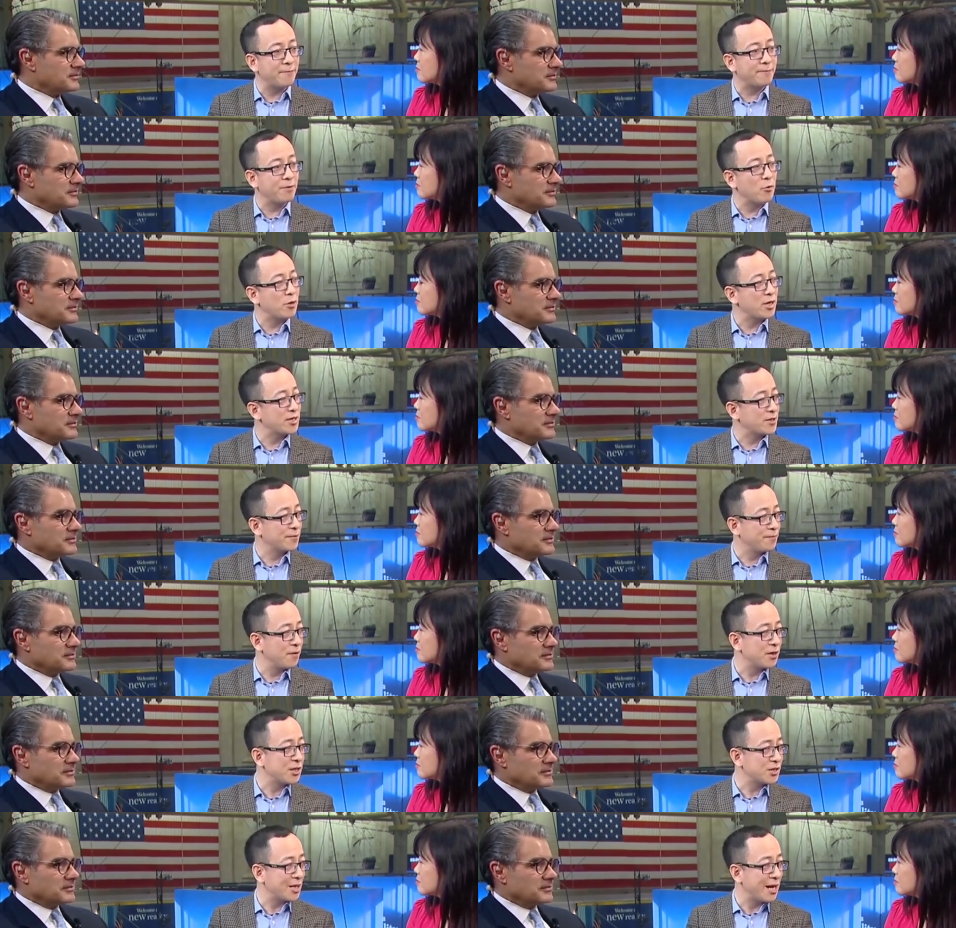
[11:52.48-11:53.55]
Speaker 1: of focus
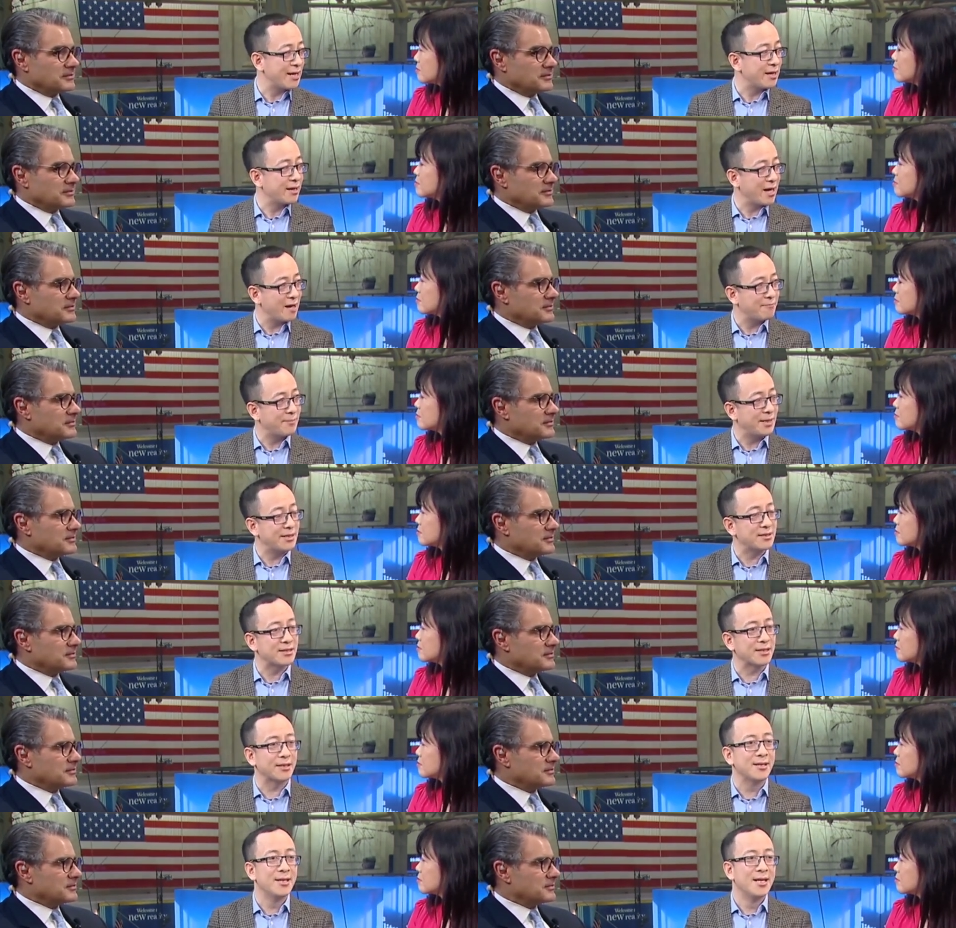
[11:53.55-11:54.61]
for the China
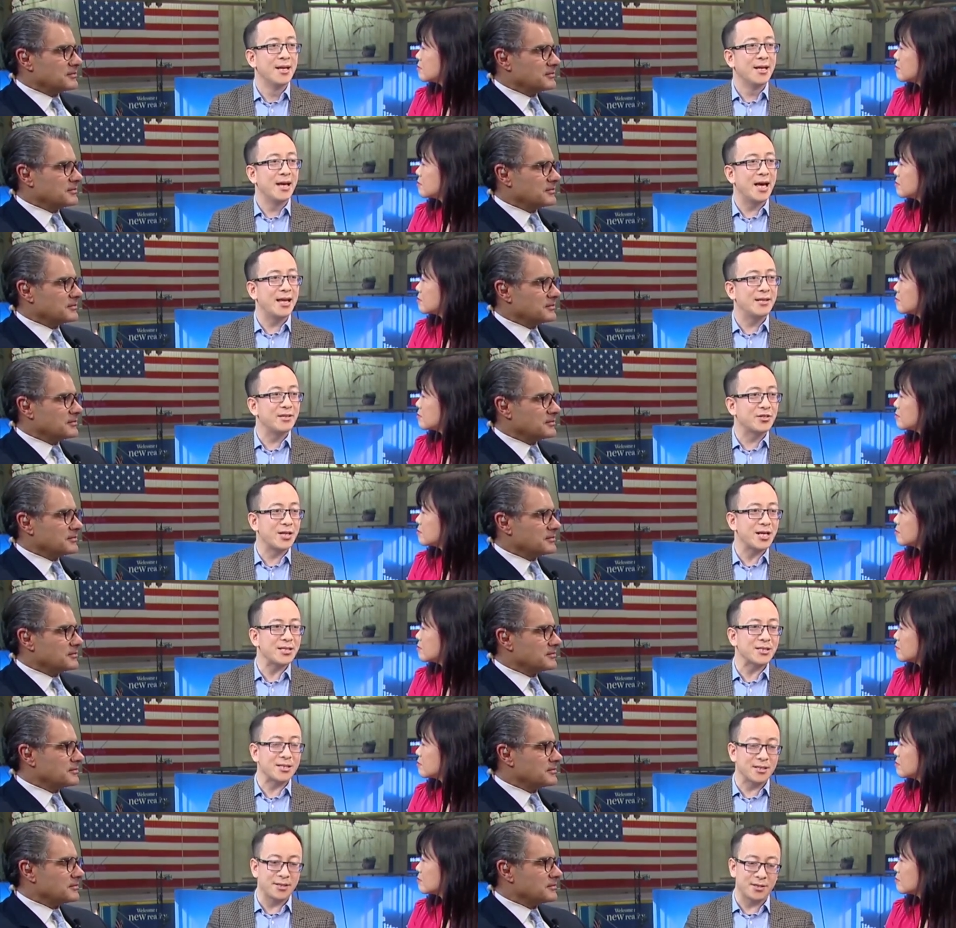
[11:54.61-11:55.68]
government. Uh, and
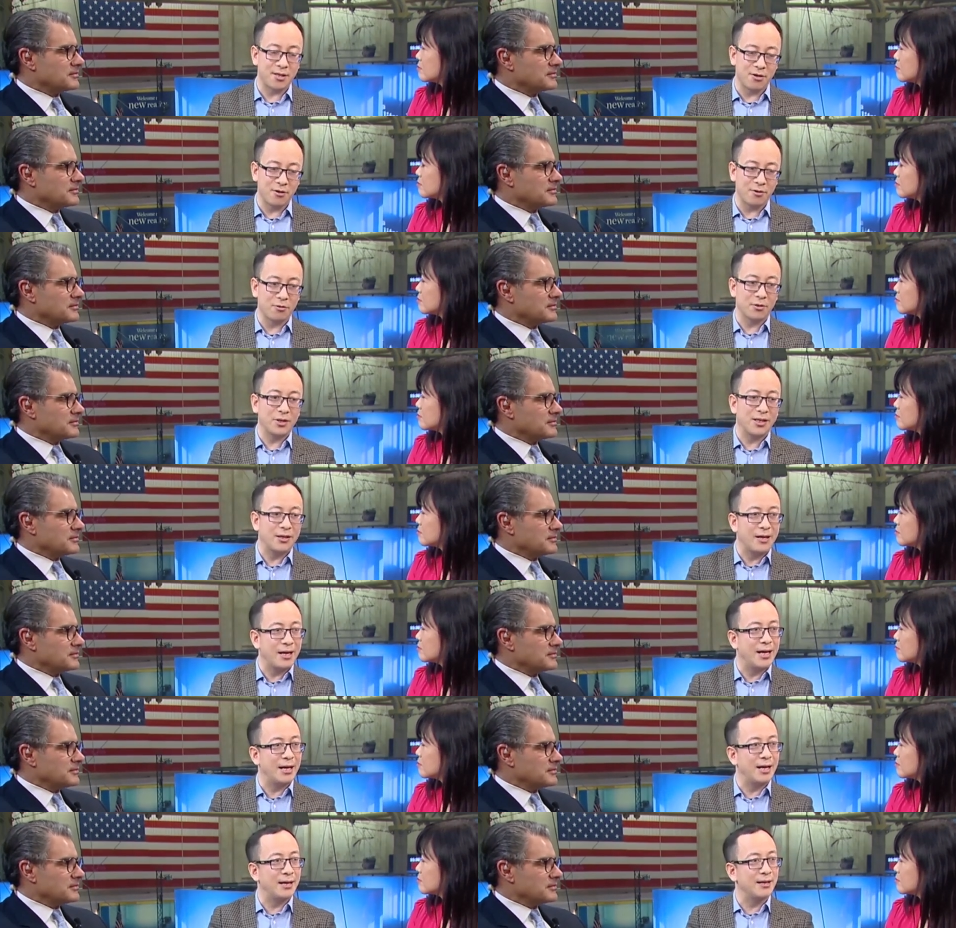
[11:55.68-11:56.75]
just, uh, you know,
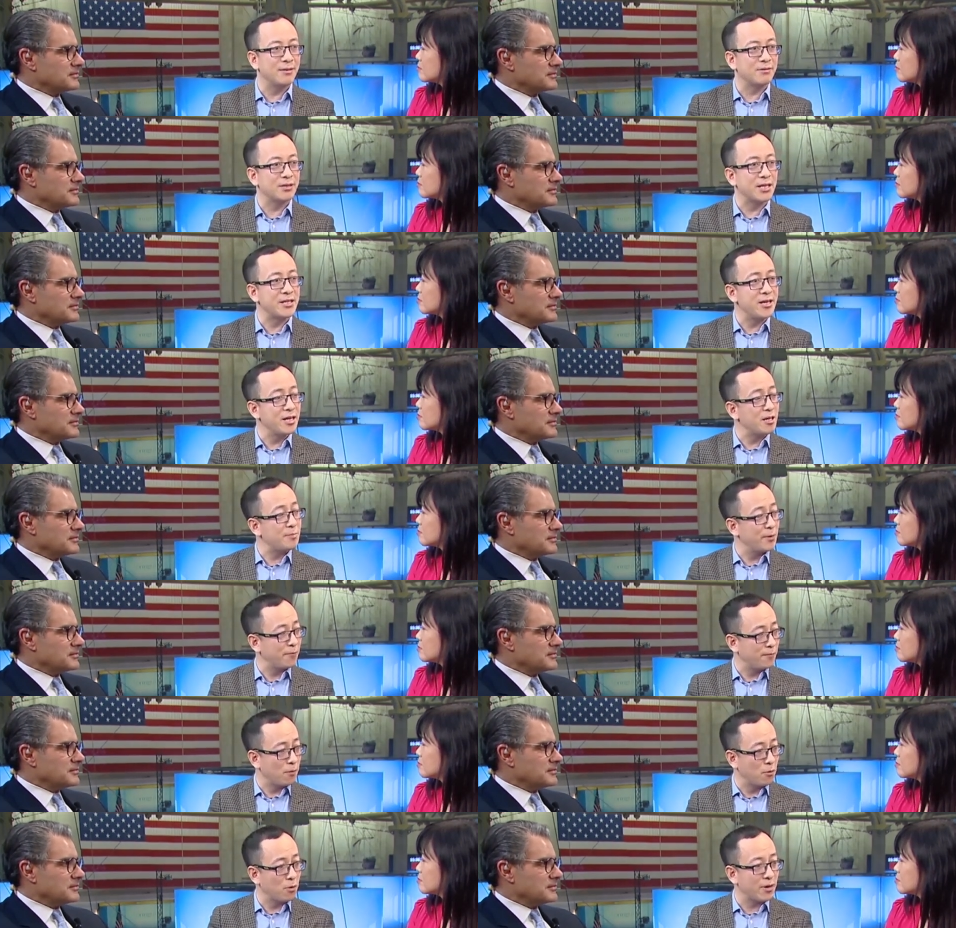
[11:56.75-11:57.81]
uh, the year
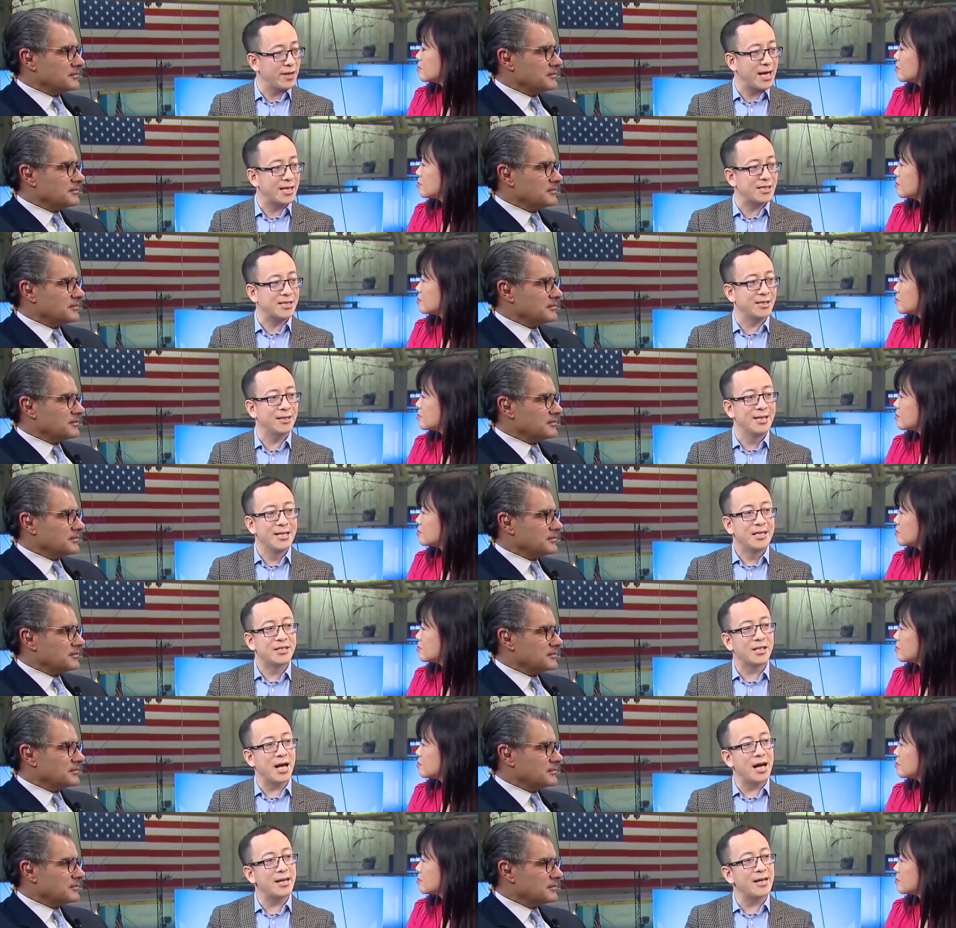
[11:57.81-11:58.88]
before that, uh,
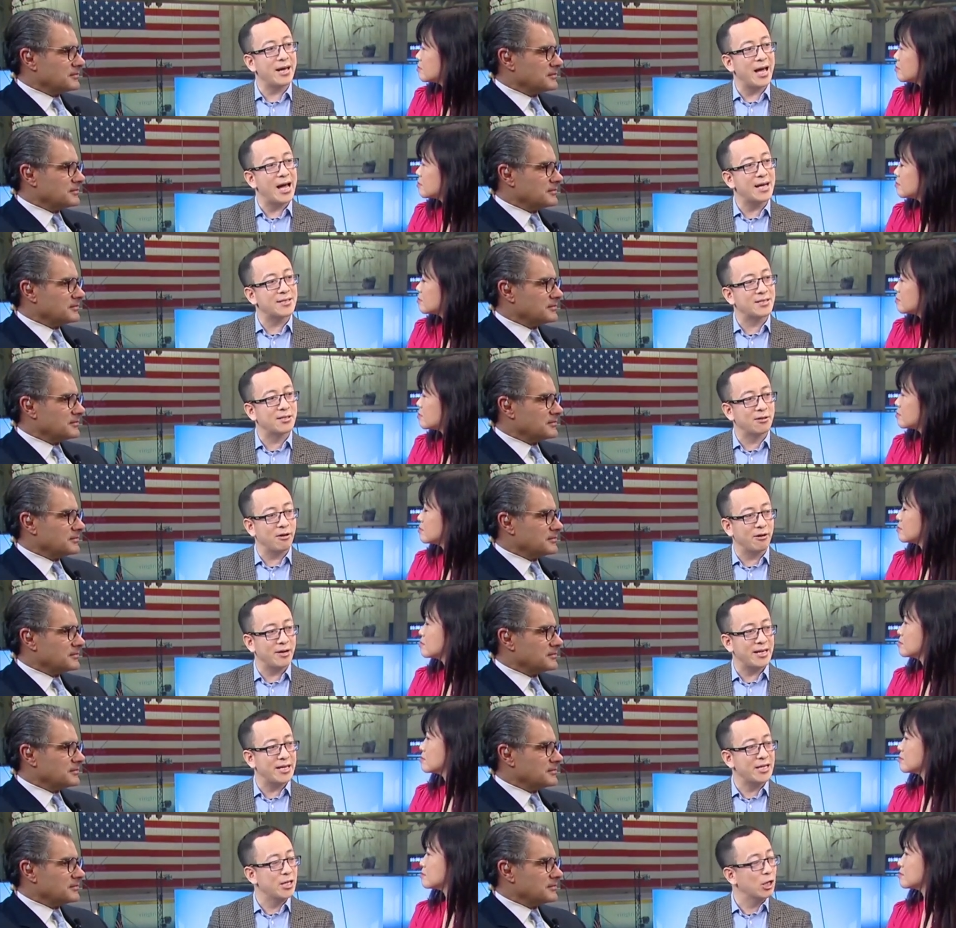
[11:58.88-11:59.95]
China has
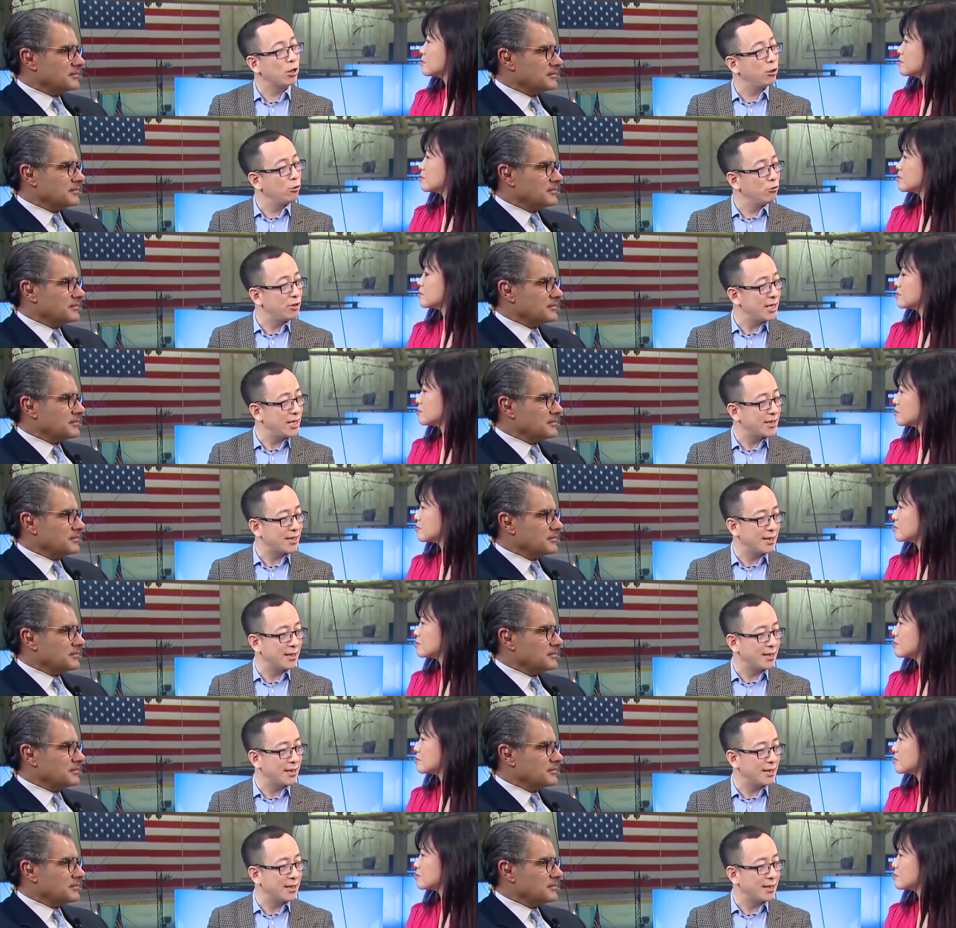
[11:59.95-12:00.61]
already included